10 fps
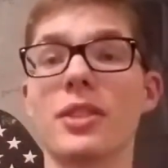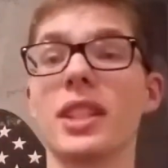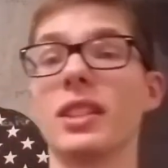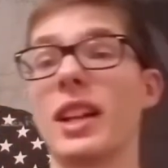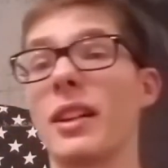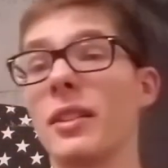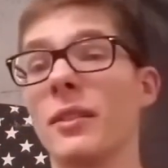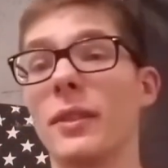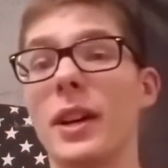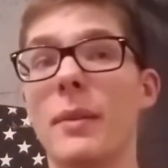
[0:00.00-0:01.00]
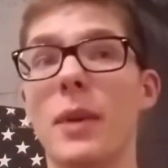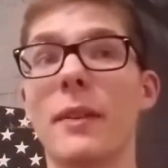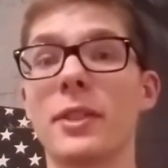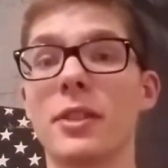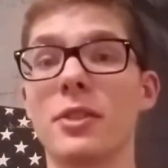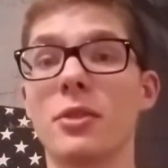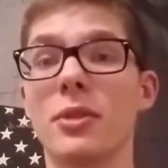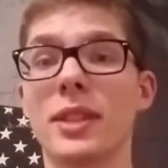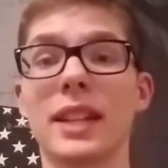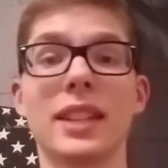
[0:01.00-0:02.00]
You'll see a lot of officers who
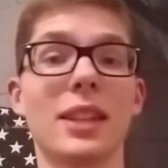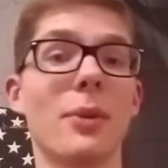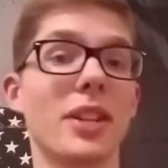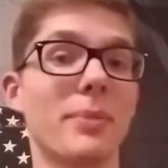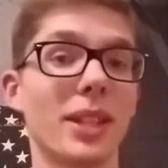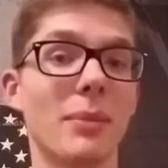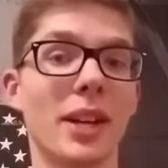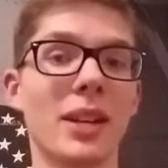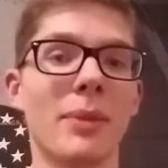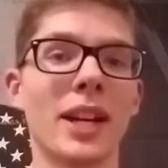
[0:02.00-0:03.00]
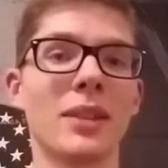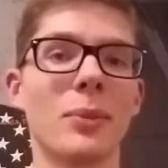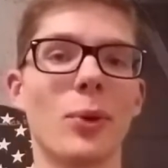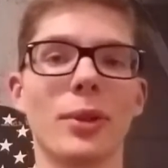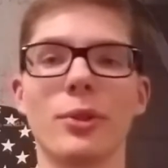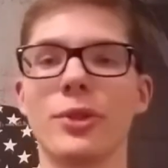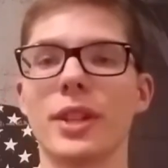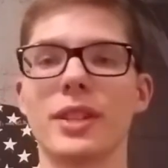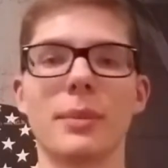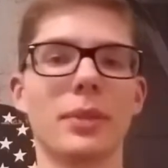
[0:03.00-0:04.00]
decide that they want to spend the money to buy them, or they'll
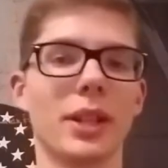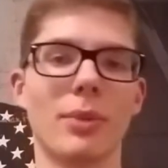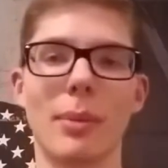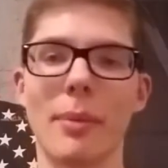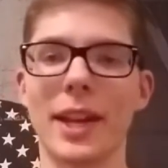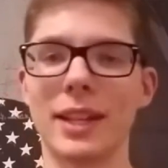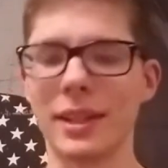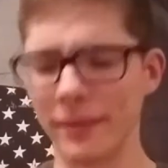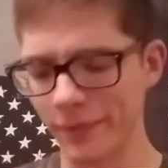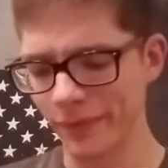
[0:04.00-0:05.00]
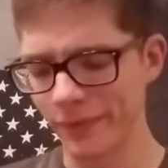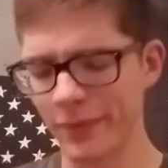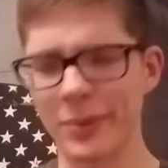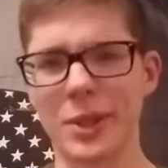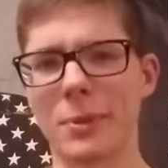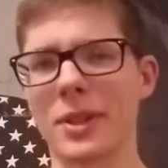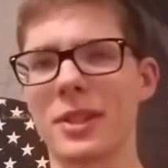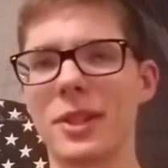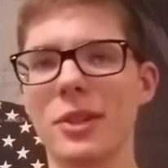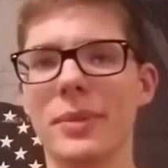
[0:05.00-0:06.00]
just simply rubber band it, which works
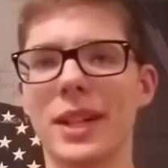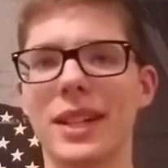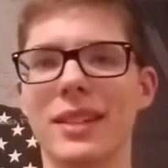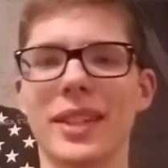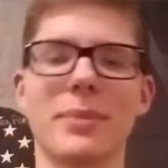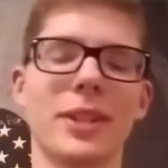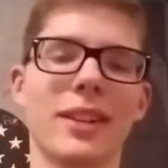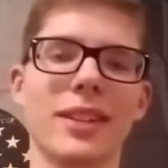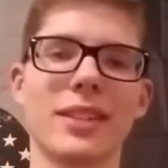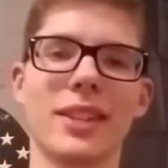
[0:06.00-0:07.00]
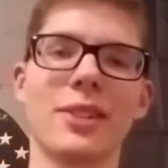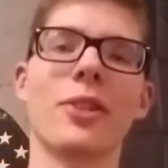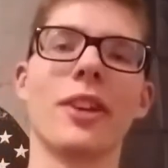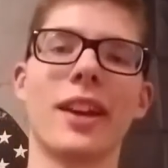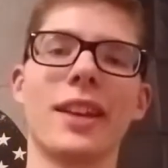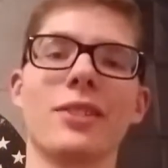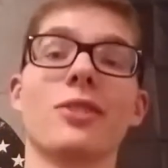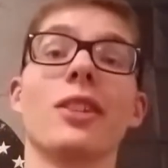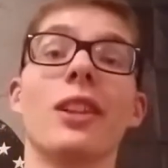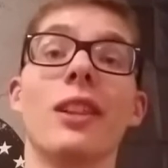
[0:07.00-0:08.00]
too, but let's be honest, a tourniquet case
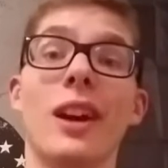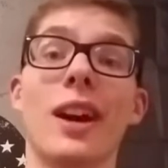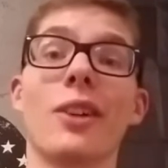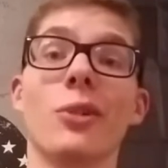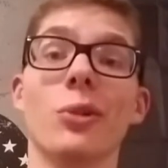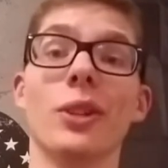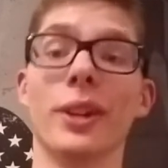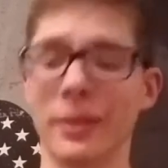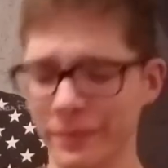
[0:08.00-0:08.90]
looks a lot cooler.